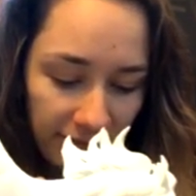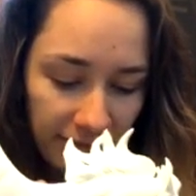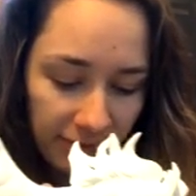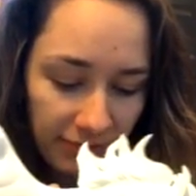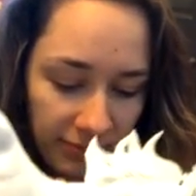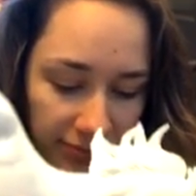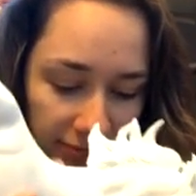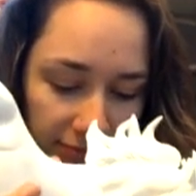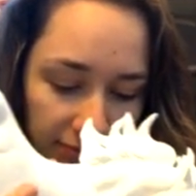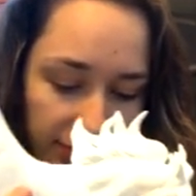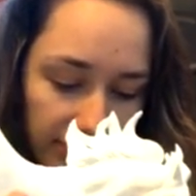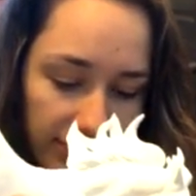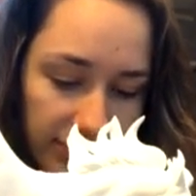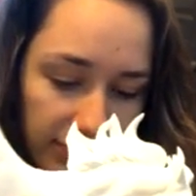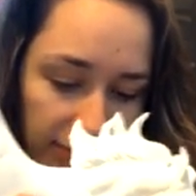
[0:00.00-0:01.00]

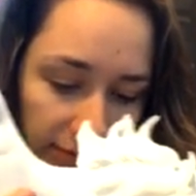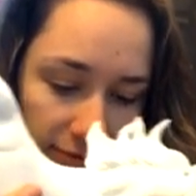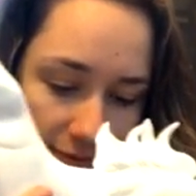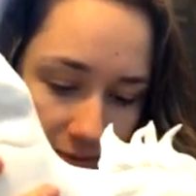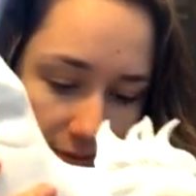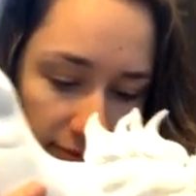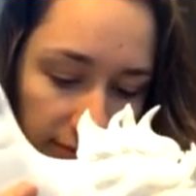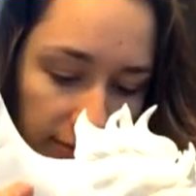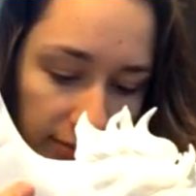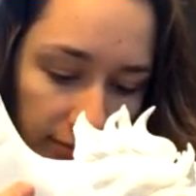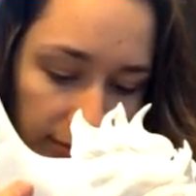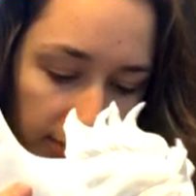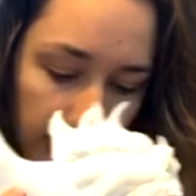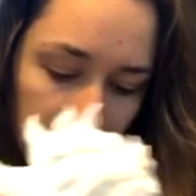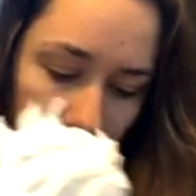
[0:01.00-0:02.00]

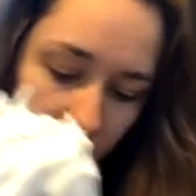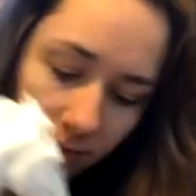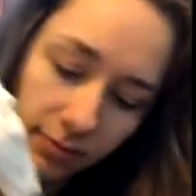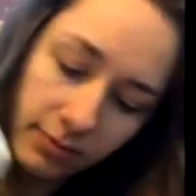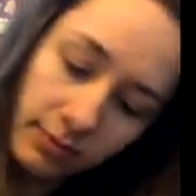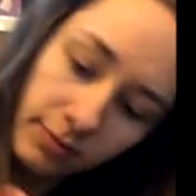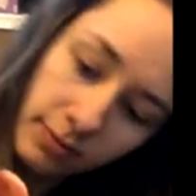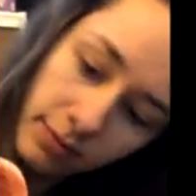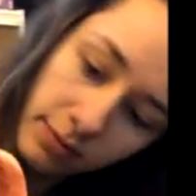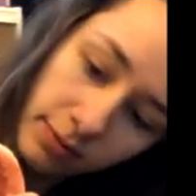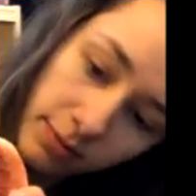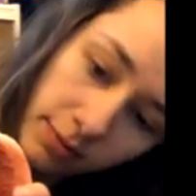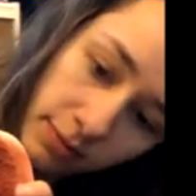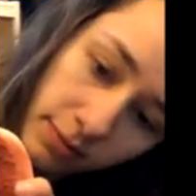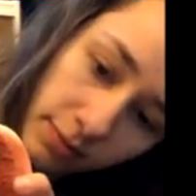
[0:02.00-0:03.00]

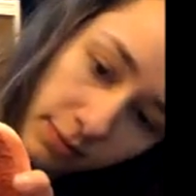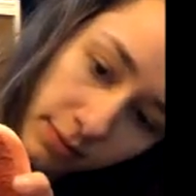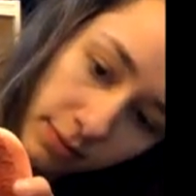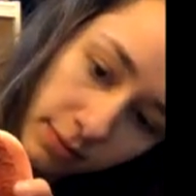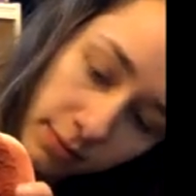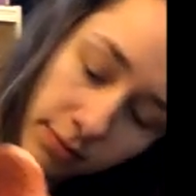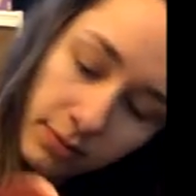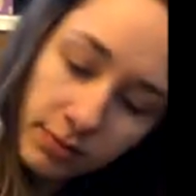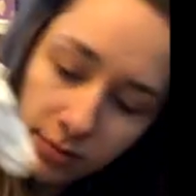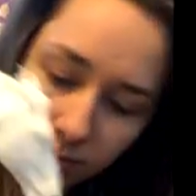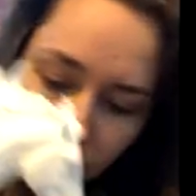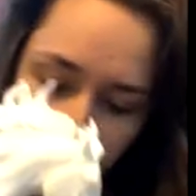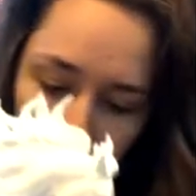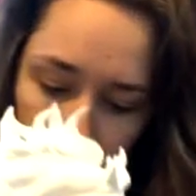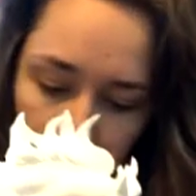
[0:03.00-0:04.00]

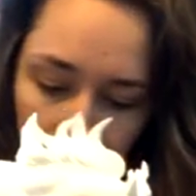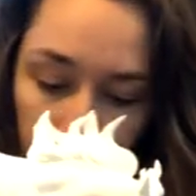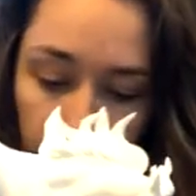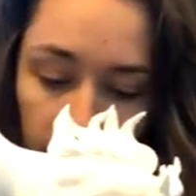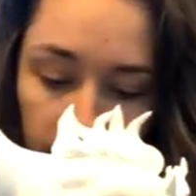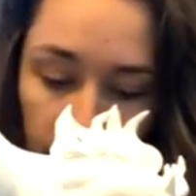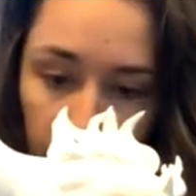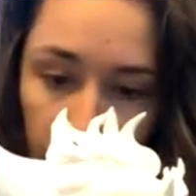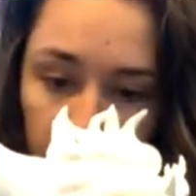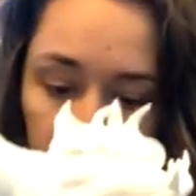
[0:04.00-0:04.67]
No one is speaking in this clip.